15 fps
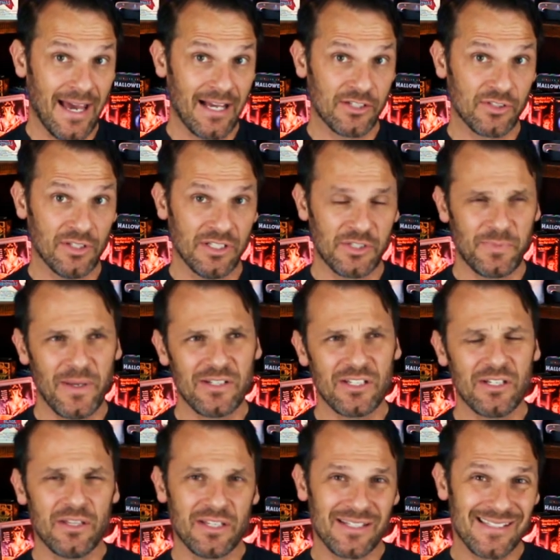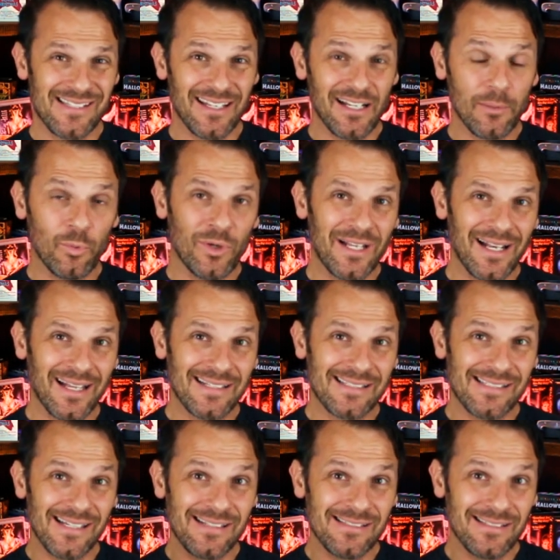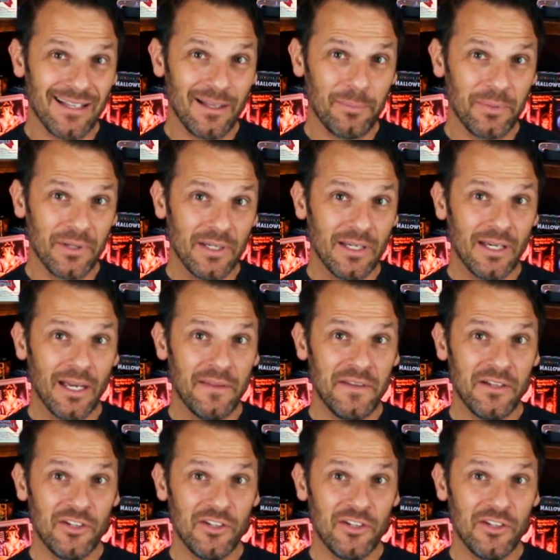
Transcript: actually, especially the sit up when he like sits up